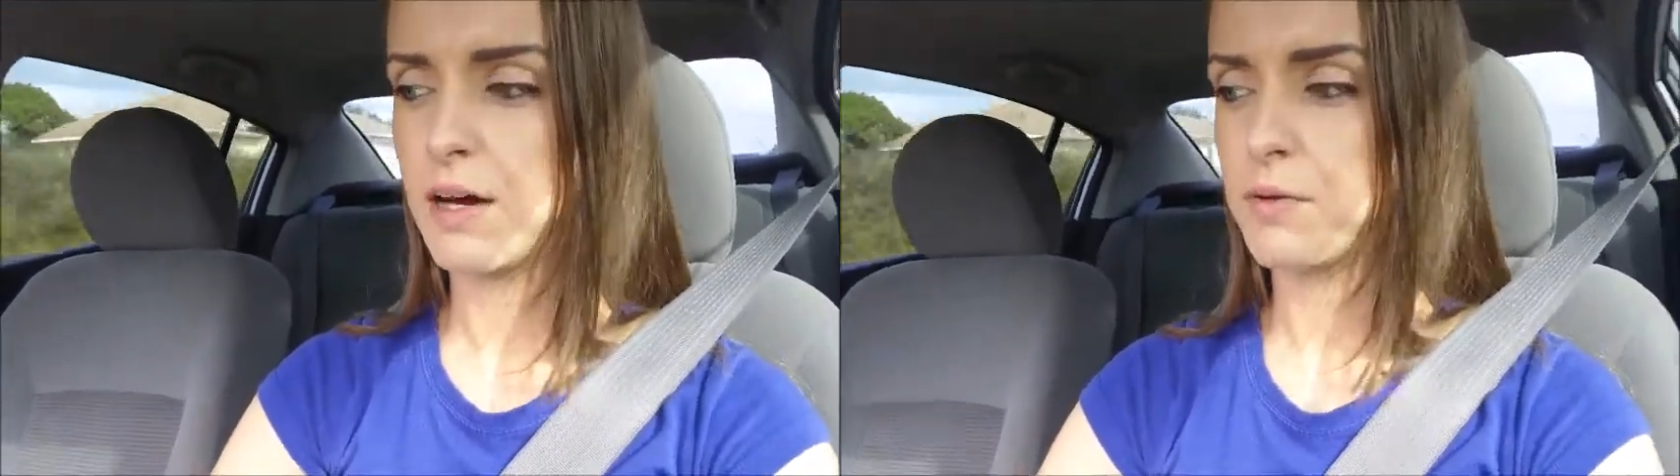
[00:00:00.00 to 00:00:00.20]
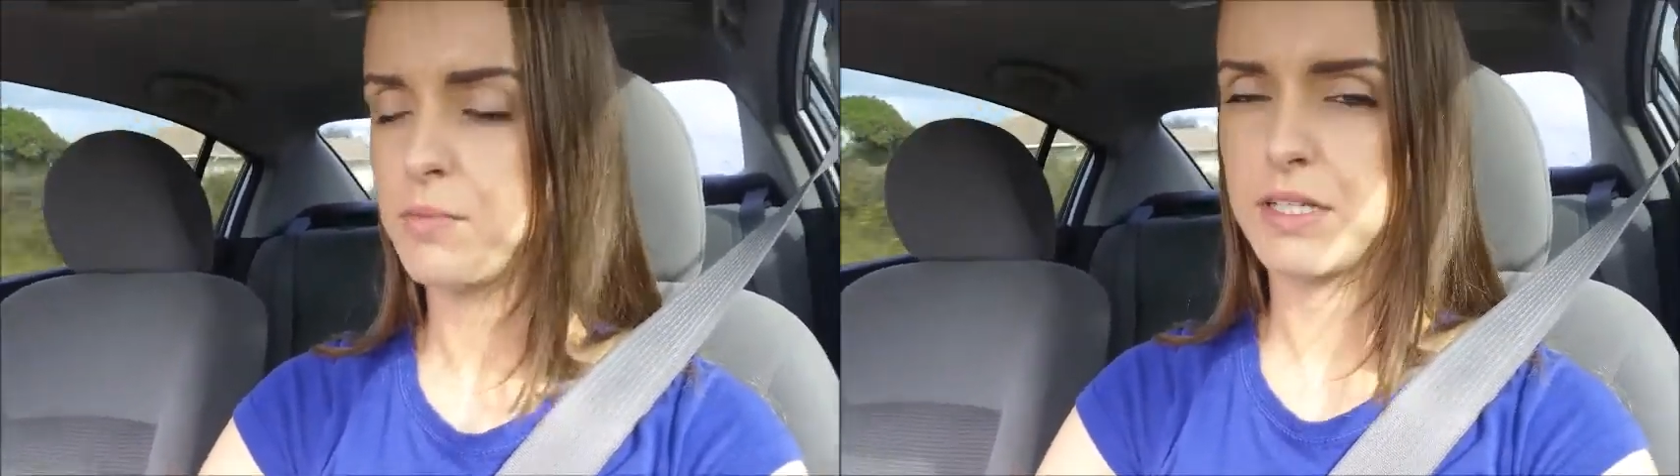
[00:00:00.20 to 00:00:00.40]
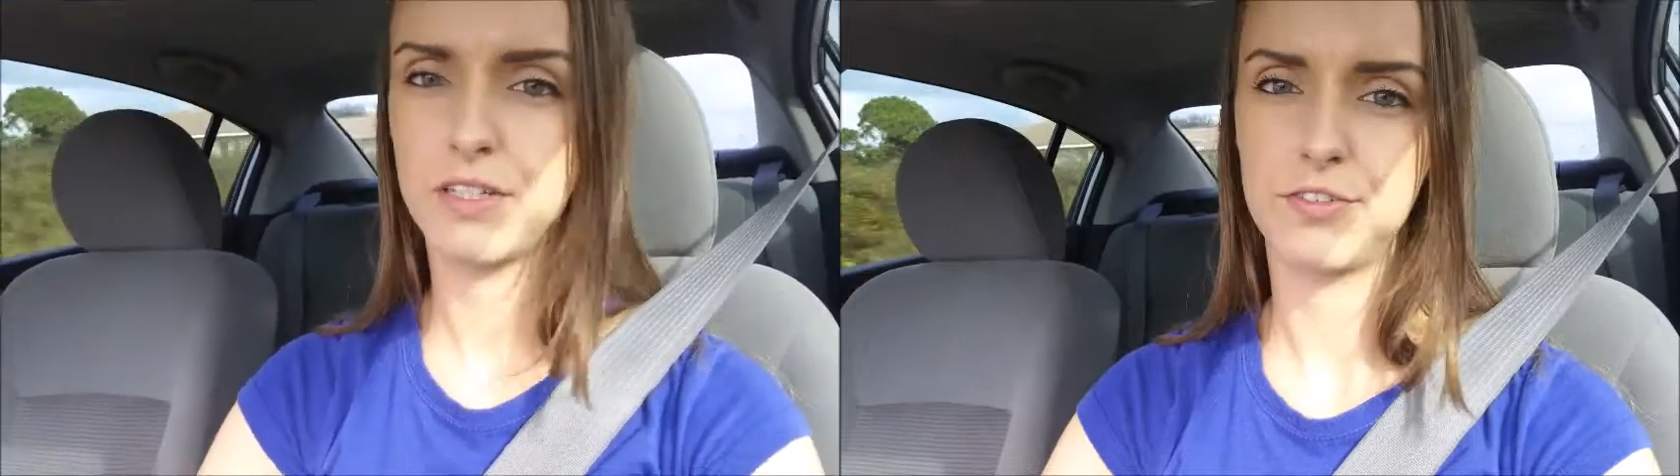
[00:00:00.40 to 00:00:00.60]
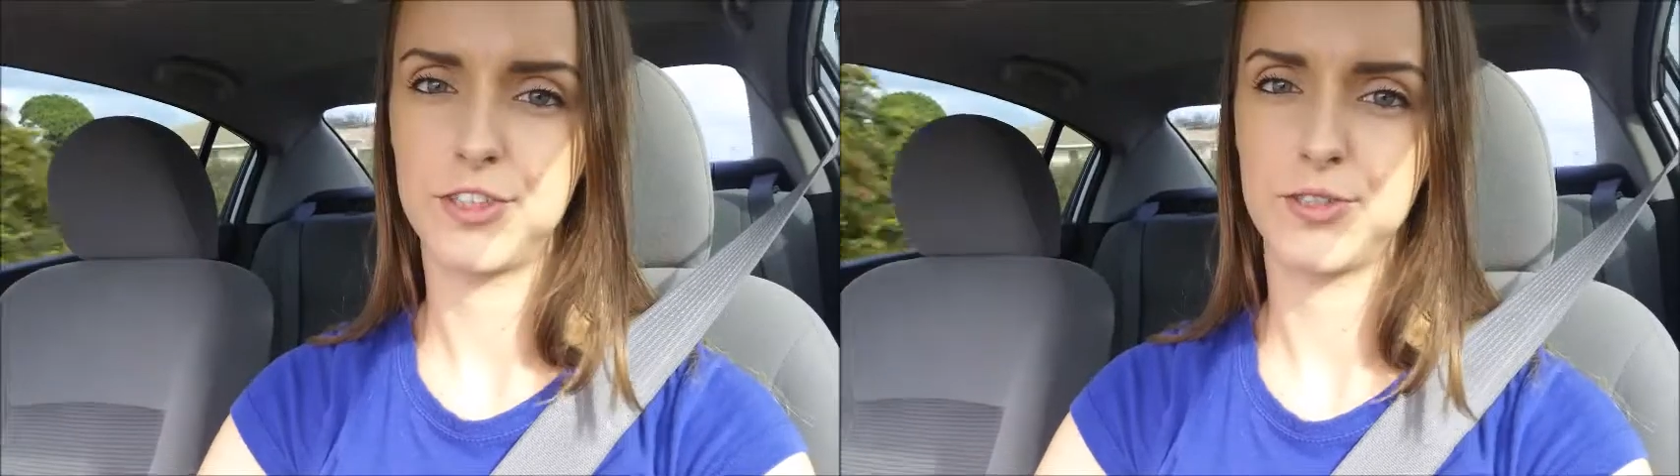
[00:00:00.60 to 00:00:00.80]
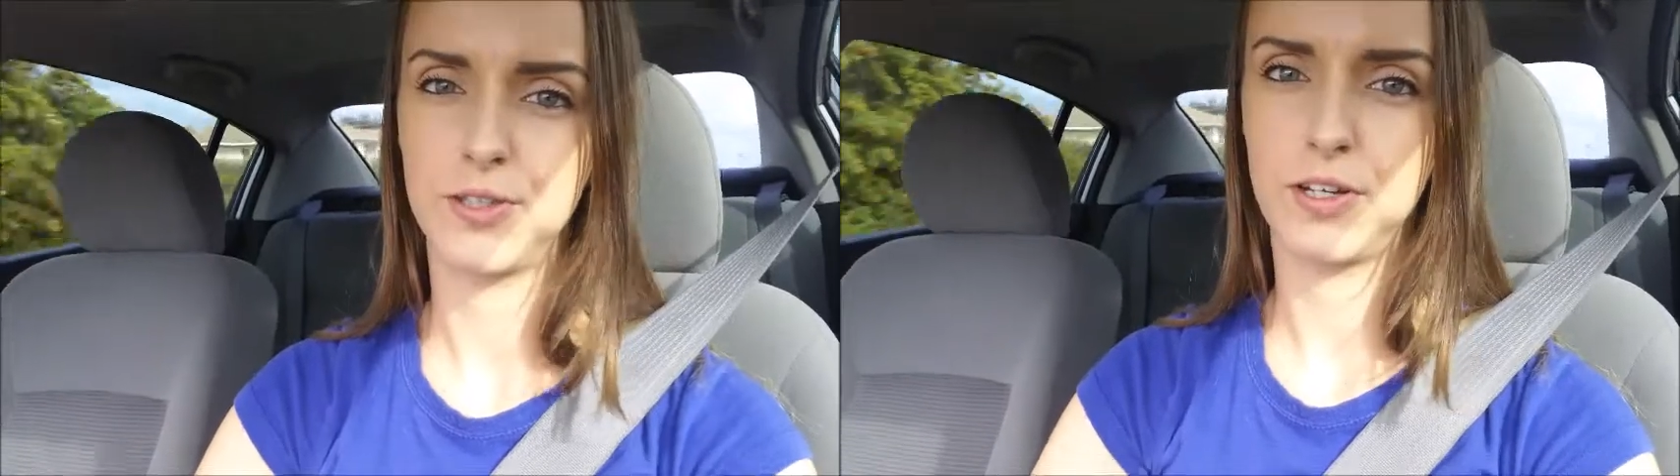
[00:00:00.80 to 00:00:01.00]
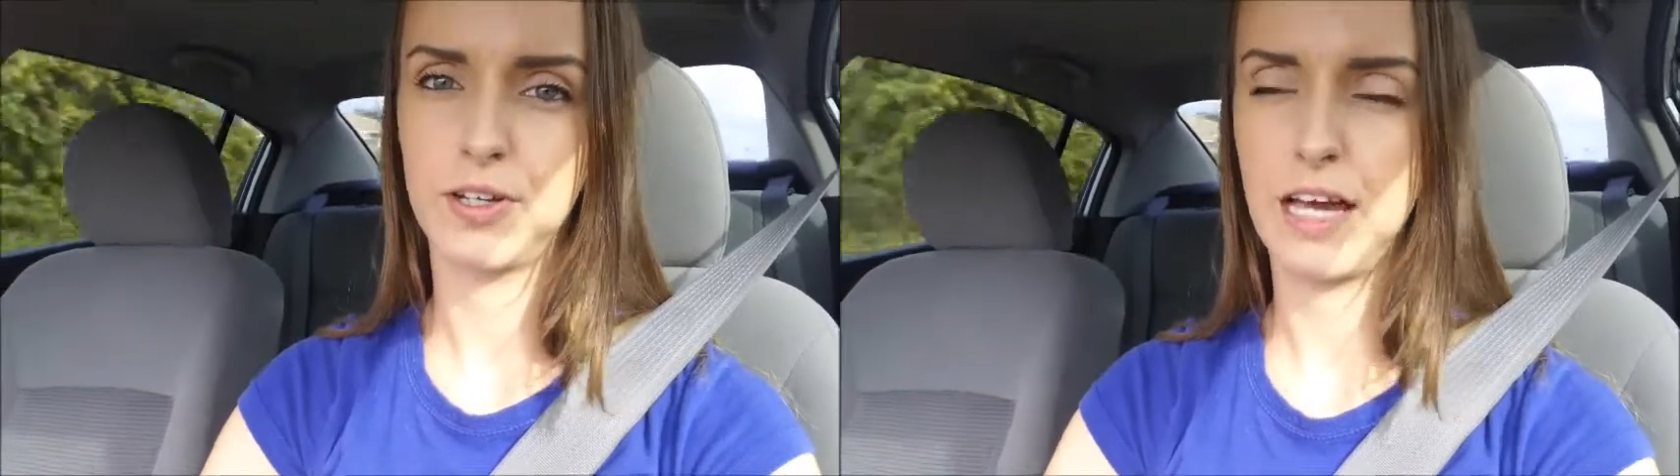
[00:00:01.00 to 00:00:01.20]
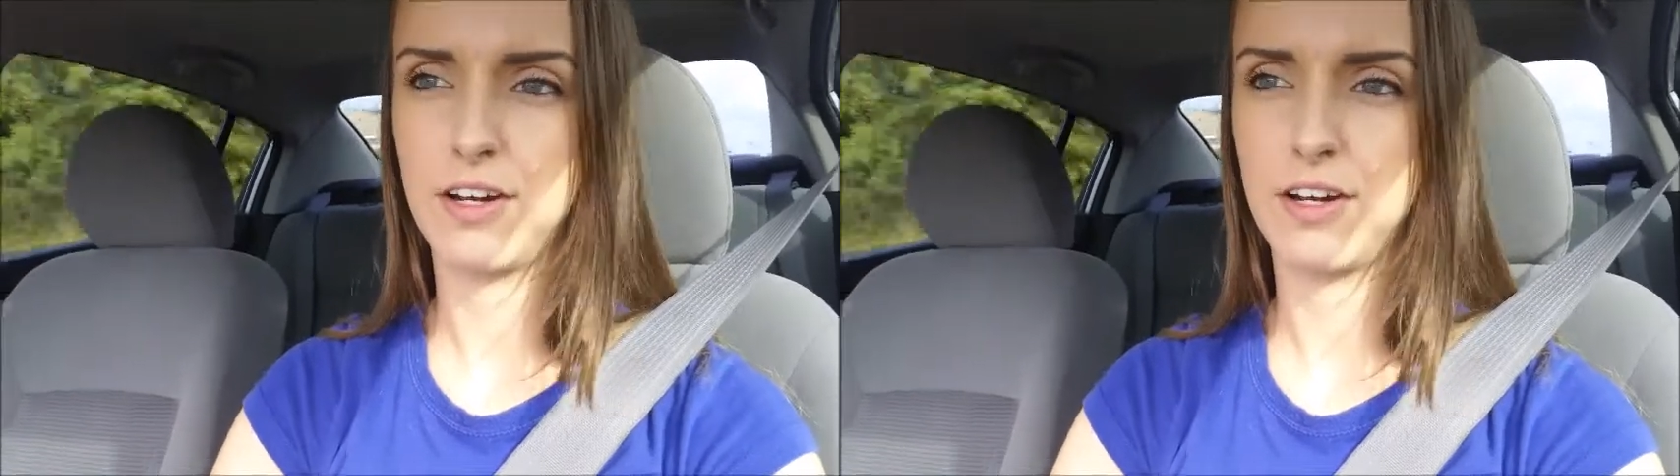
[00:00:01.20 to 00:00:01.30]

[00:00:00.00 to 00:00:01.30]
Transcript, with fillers: I won't be there for too long.